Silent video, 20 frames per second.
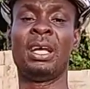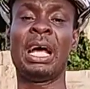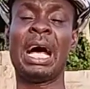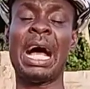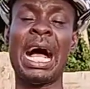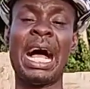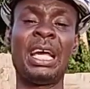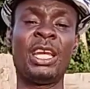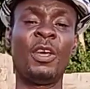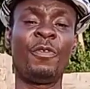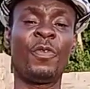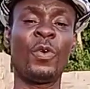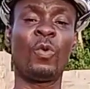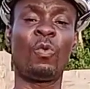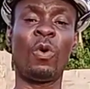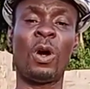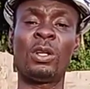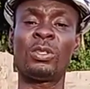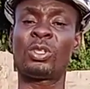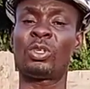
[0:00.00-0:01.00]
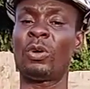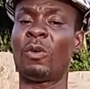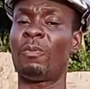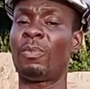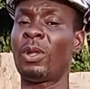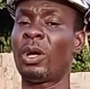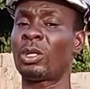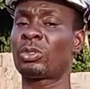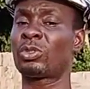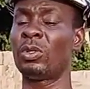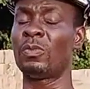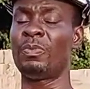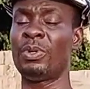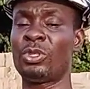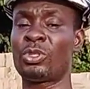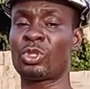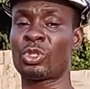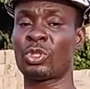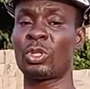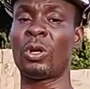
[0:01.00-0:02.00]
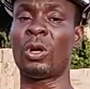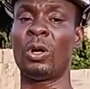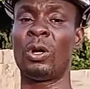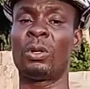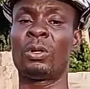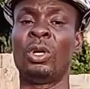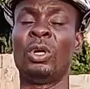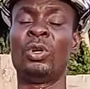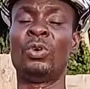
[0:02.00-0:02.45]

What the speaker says: And if you want your block to be strong,